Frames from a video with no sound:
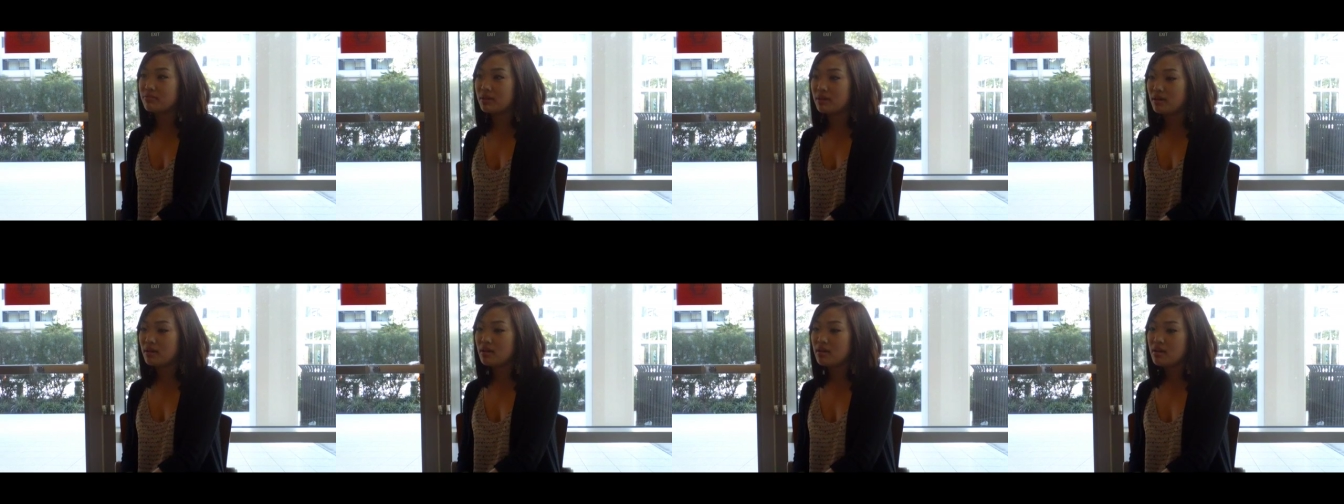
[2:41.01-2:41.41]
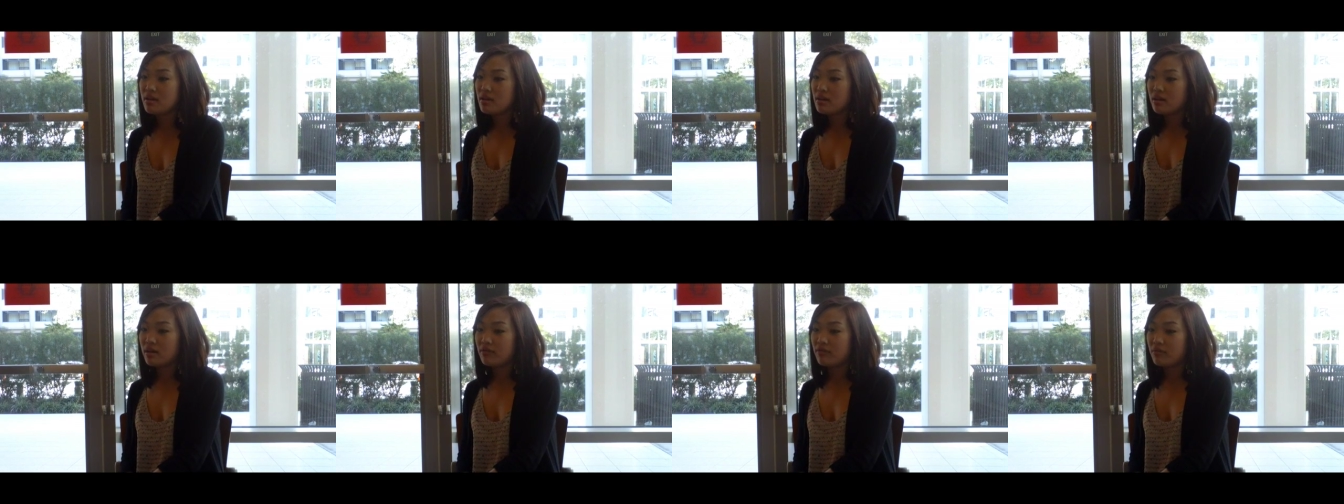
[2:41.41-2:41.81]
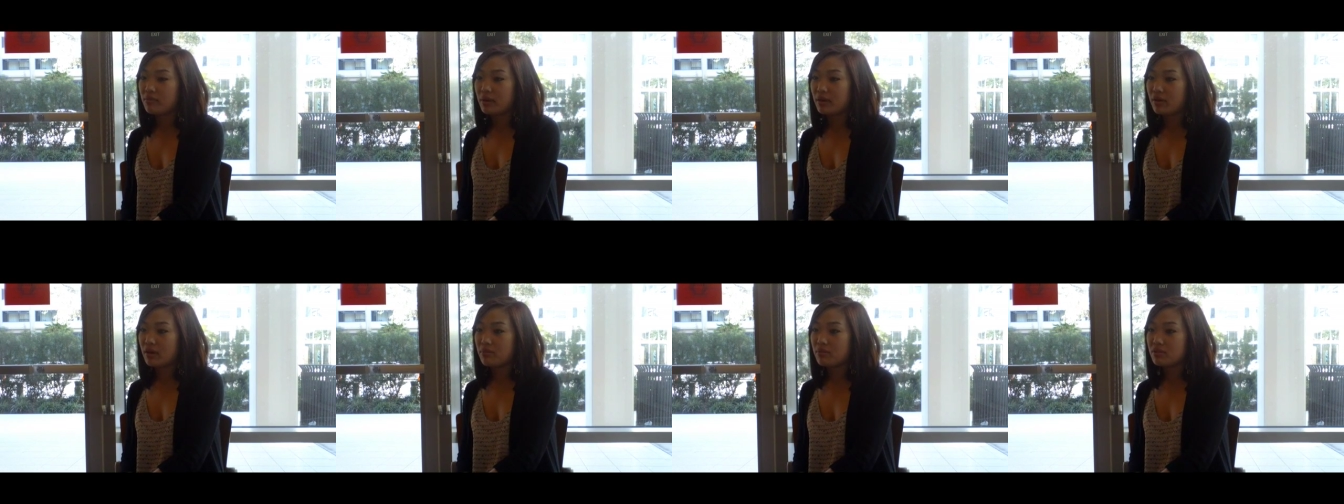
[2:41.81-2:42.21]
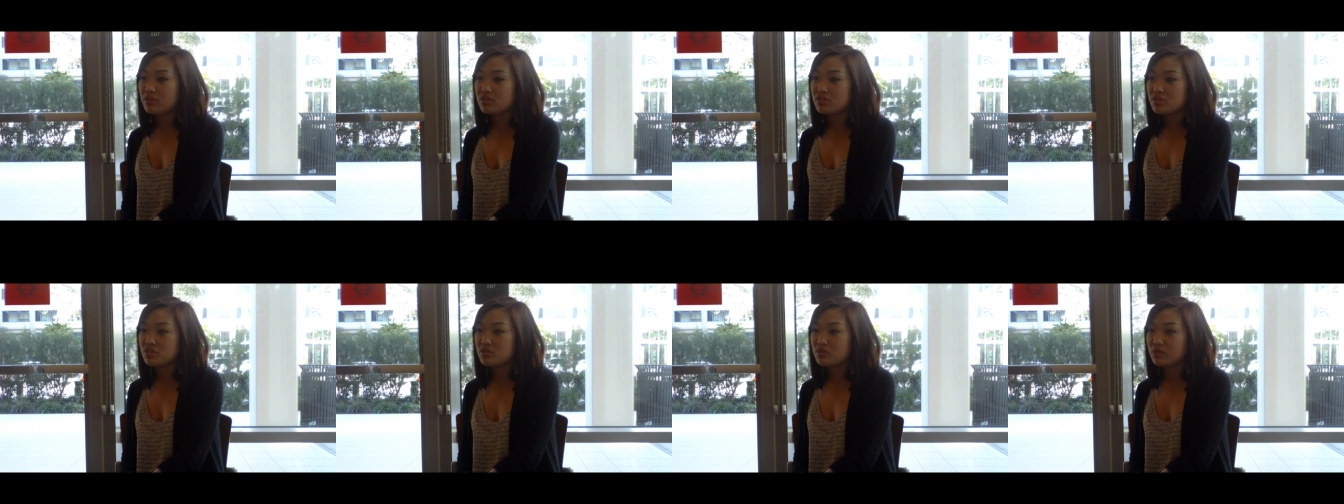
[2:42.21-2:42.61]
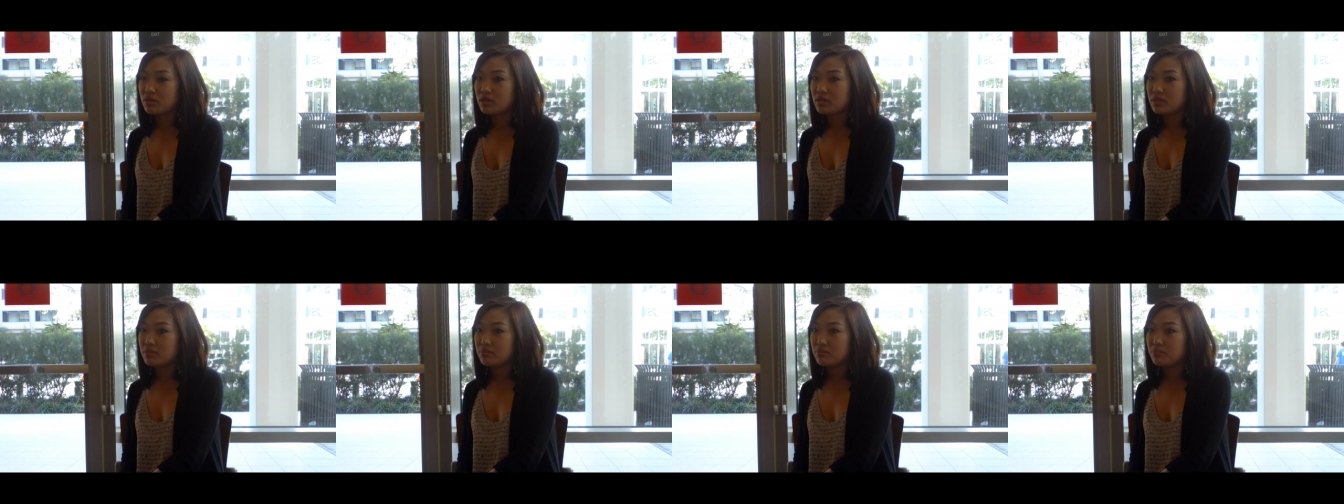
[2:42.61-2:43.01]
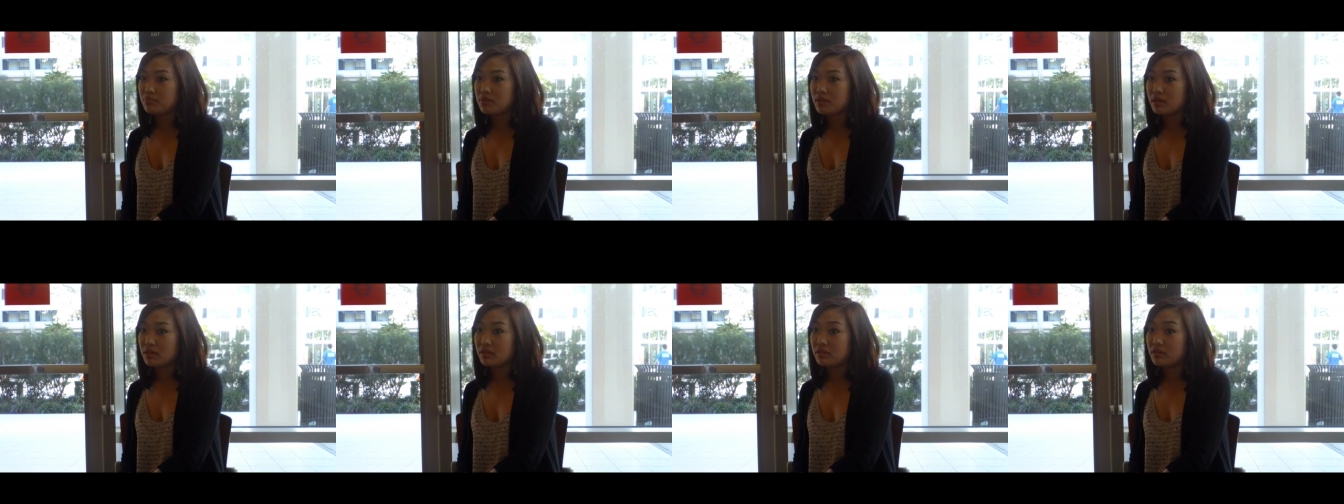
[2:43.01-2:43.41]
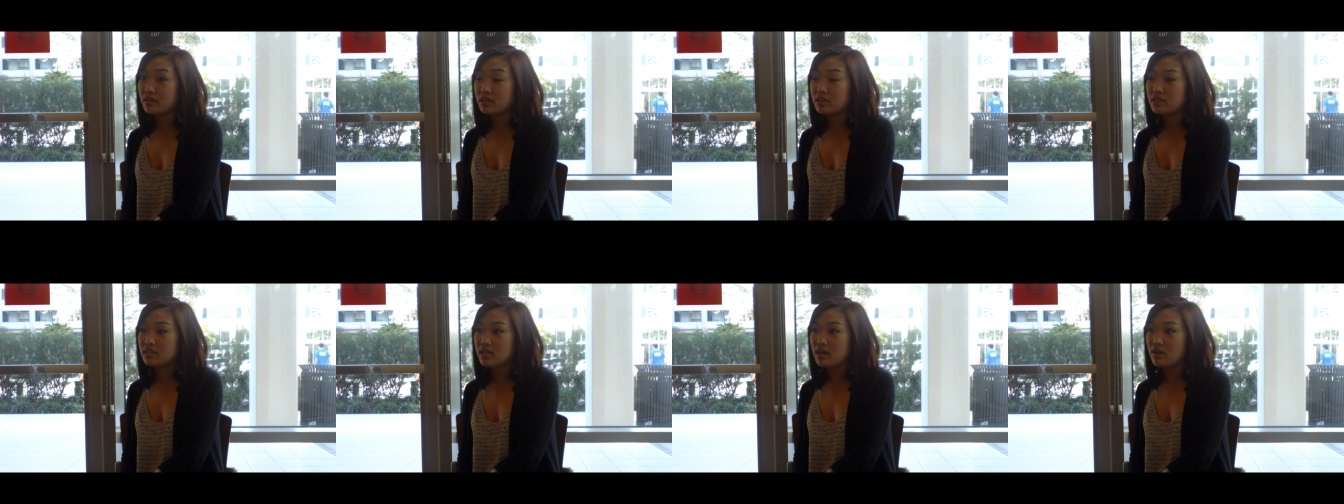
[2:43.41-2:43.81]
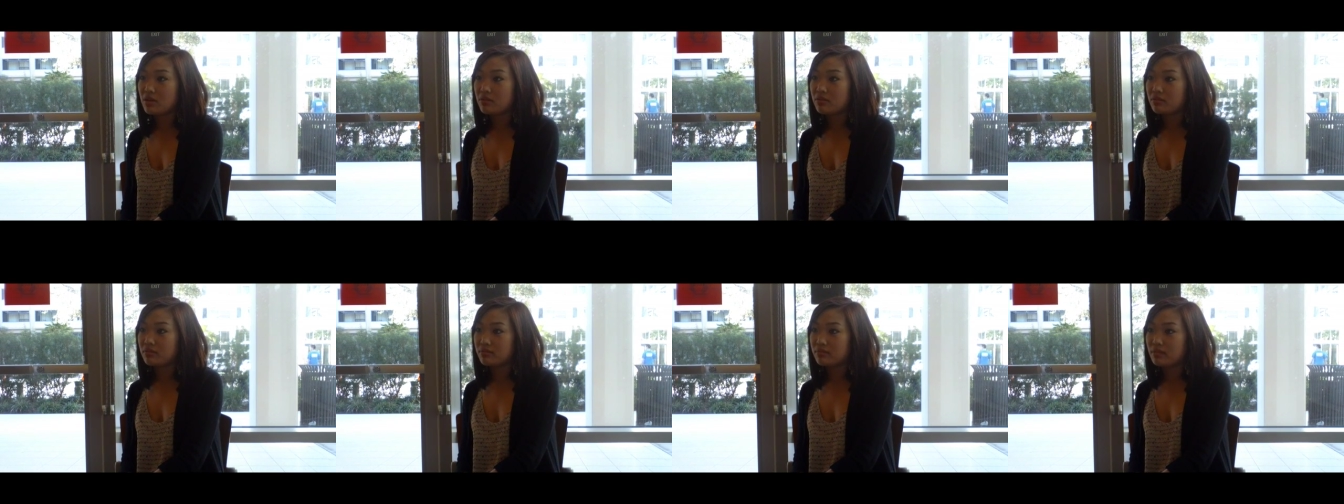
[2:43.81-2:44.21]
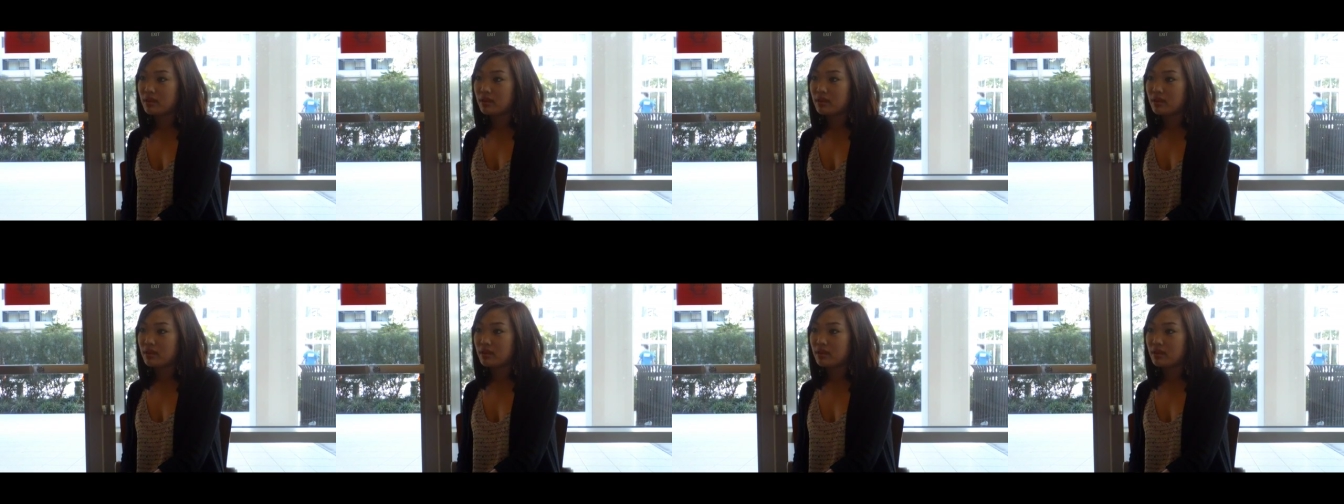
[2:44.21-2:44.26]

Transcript: But for my grandma, she just wanted to pick her kids out.